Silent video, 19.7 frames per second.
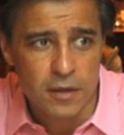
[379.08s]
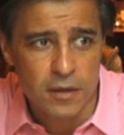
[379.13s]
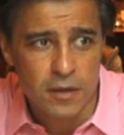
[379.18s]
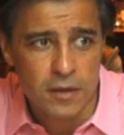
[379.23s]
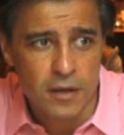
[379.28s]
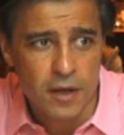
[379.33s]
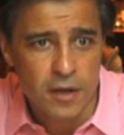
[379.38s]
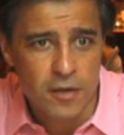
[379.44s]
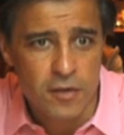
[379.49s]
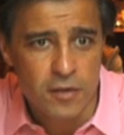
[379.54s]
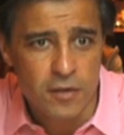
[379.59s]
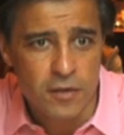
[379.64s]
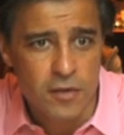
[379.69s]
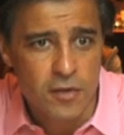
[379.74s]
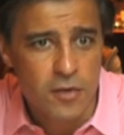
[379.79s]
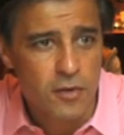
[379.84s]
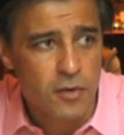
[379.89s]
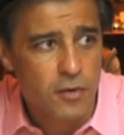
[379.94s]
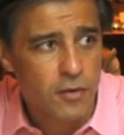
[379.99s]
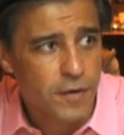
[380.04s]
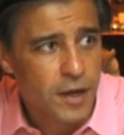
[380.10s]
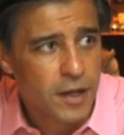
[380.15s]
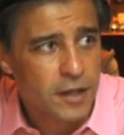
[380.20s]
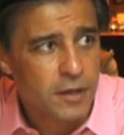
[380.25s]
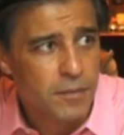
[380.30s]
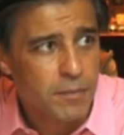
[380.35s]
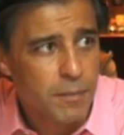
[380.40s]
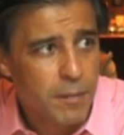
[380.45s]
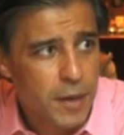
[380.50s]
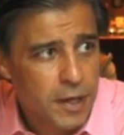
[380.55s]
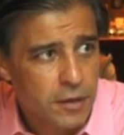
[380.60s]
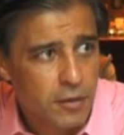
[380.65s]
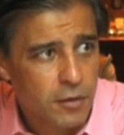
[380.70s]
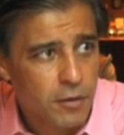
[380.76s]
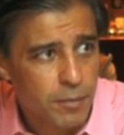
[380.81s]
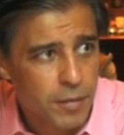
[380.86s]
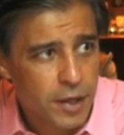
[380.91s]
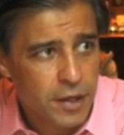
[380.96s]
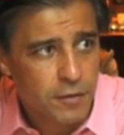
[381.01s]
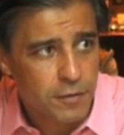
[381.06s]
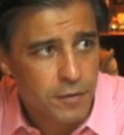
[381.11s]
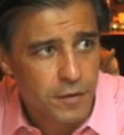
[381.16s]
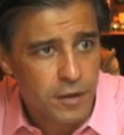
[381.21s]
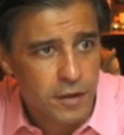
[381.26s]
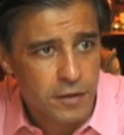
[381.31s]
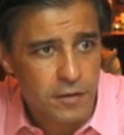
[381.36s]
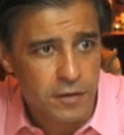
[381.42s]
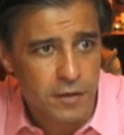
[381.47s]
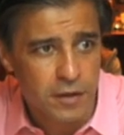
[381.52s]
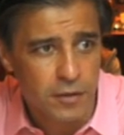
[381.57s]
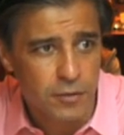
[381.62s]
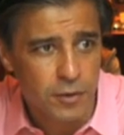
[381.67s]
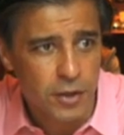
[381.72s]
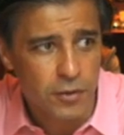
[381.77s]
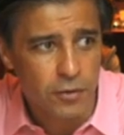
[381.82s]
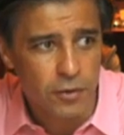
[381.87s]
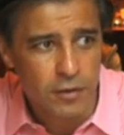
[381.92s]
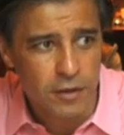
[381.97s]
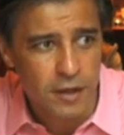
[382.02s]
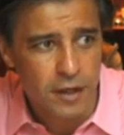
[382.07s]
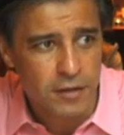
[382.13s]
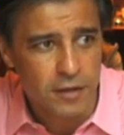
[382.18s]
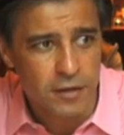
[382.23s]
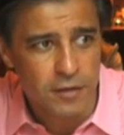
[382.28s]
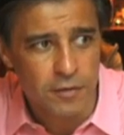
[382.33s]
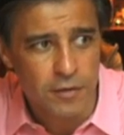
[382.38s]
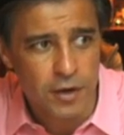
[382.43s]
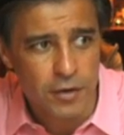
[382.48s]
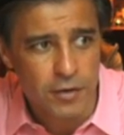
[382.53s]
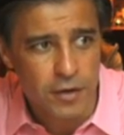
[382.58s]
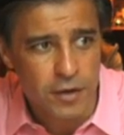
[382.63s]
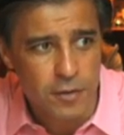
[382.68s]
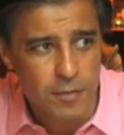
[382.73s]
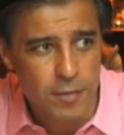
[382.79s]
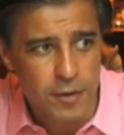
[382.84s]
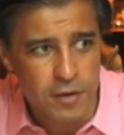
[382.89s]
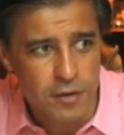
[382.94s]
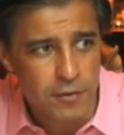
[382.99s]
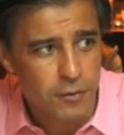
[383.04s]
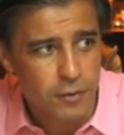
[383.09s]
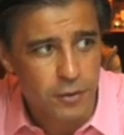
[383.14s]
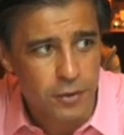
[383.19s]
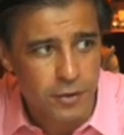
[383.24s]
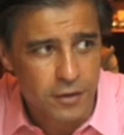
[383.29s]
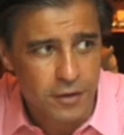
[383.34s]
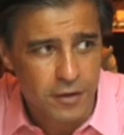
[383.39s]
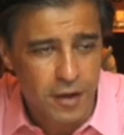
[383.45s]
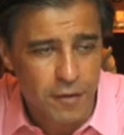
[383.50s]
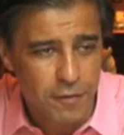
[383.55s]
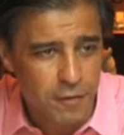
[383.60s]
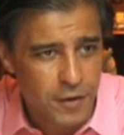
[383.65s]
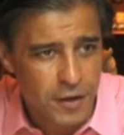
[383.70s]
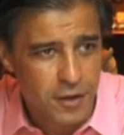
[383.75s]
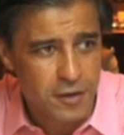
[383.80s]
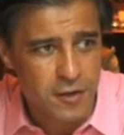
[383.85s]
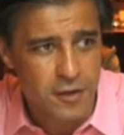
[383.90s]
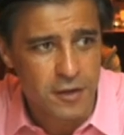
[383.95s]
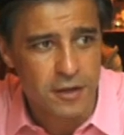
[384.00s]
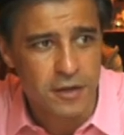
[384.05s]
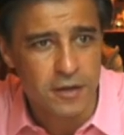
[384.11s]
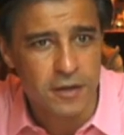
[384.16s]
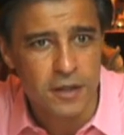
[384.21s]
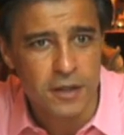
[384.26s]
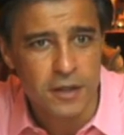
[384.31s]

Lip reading: does it serve any medical benefit? And we call that in the very expensive word efficacy.